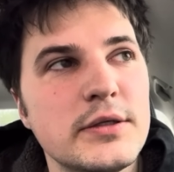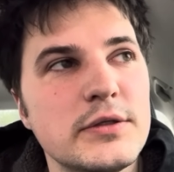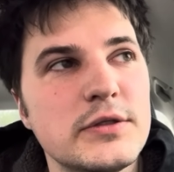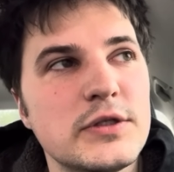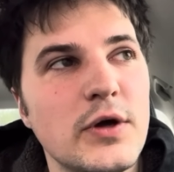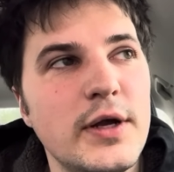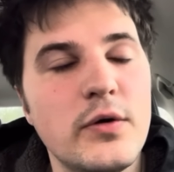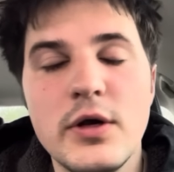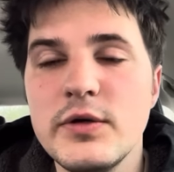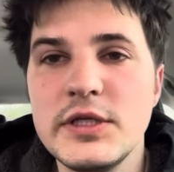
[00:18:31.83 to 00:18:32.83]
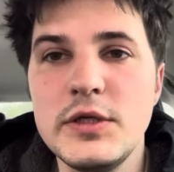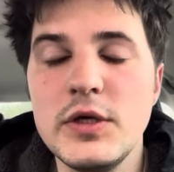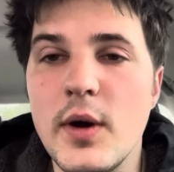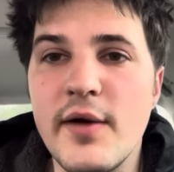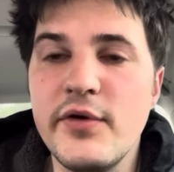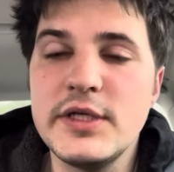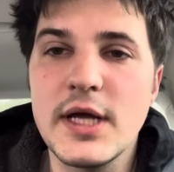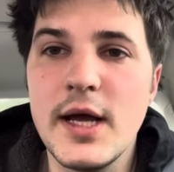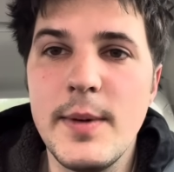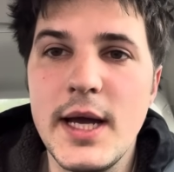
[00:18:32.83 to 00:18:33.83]
So I don't know what to do. Every
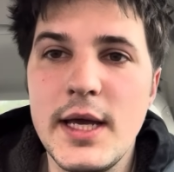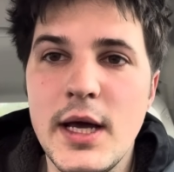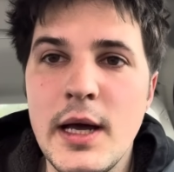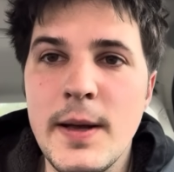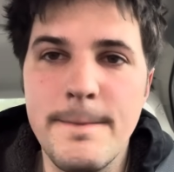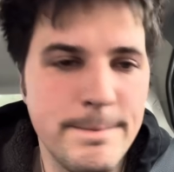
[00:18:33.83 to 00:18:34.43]
time I